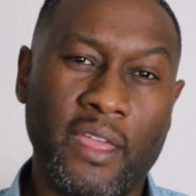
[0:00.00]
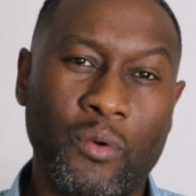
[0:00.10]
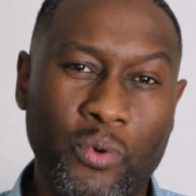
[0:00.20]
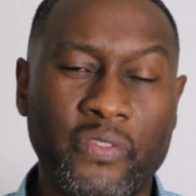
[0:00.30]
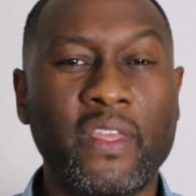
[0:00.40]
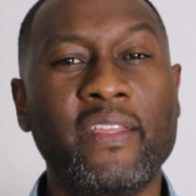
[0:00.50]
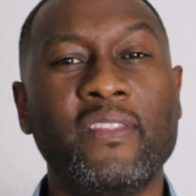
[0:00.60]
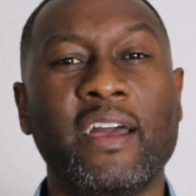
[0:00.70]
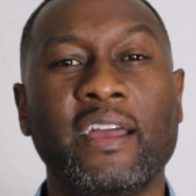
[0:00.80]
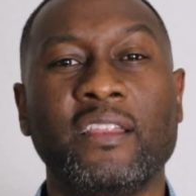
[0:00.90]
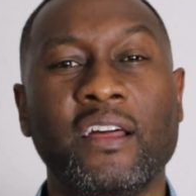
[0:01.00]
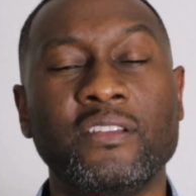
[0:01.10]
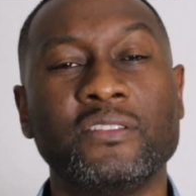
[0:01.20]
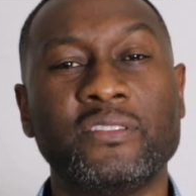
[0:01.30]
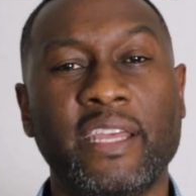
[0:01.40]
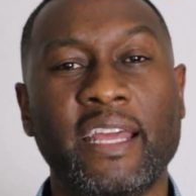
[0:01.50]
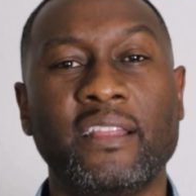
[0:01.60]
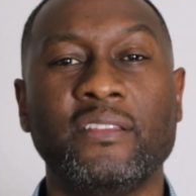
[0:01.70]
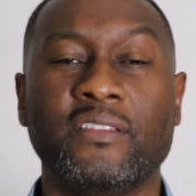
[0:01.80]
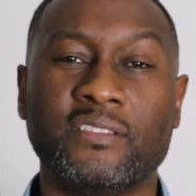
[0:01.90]
within that, and
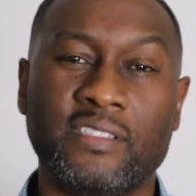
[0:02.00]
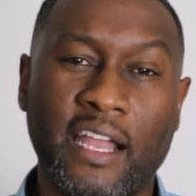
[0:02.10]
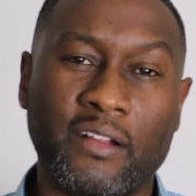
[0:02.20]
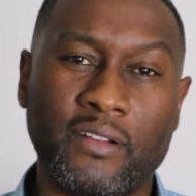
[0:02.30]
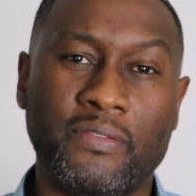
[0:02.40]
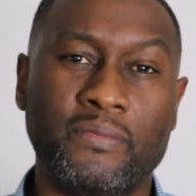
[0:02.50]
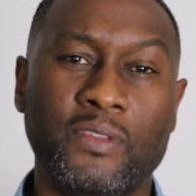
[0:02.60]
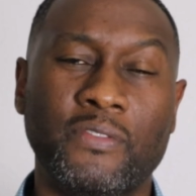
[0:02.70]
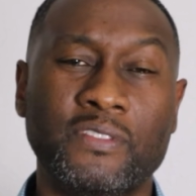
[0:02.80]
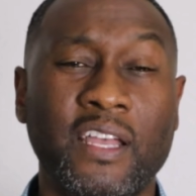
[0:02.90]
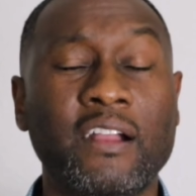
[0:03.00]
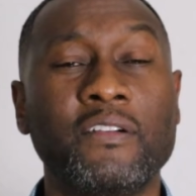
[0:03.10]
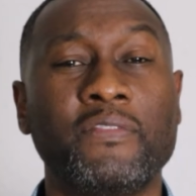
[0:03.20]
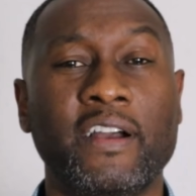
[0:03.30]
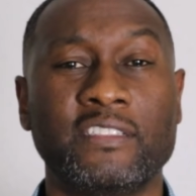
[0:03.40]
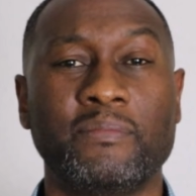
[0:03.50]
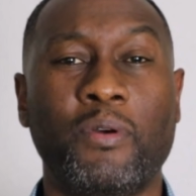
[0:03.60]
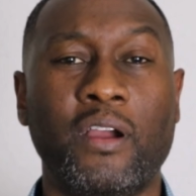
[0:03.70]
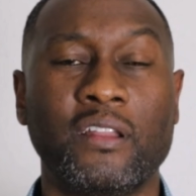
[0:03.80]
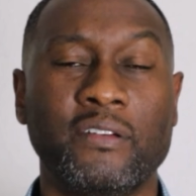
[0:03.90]
understanding the sacrificing
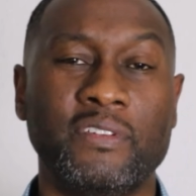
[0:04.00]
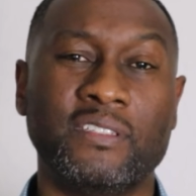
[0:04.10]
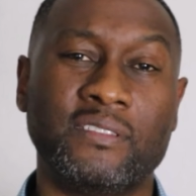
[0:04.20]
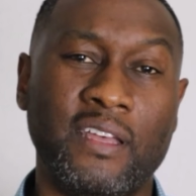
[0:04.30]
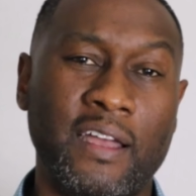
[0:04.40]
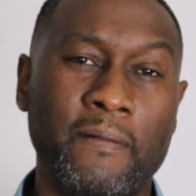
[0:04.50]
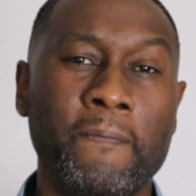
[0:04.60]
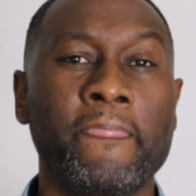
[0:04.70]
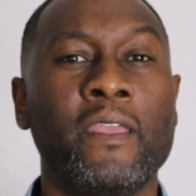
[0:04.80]
part of it is that